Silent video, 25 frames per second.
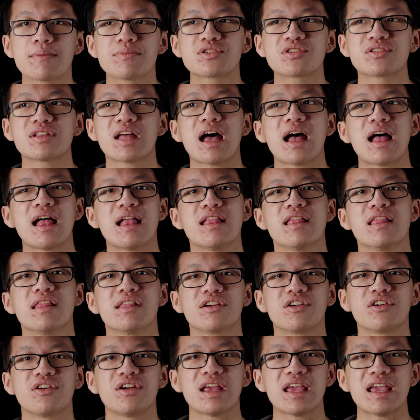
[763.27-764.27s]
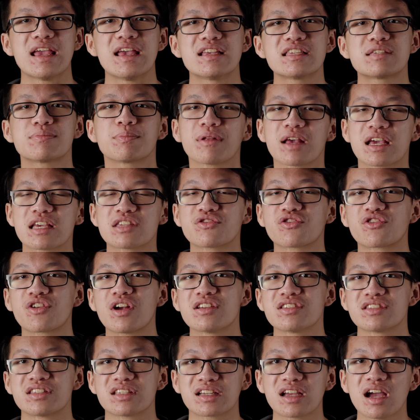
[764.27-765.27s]
so that there is place for
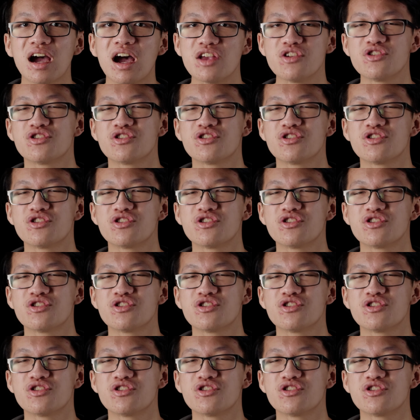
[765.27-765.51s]
us to cut.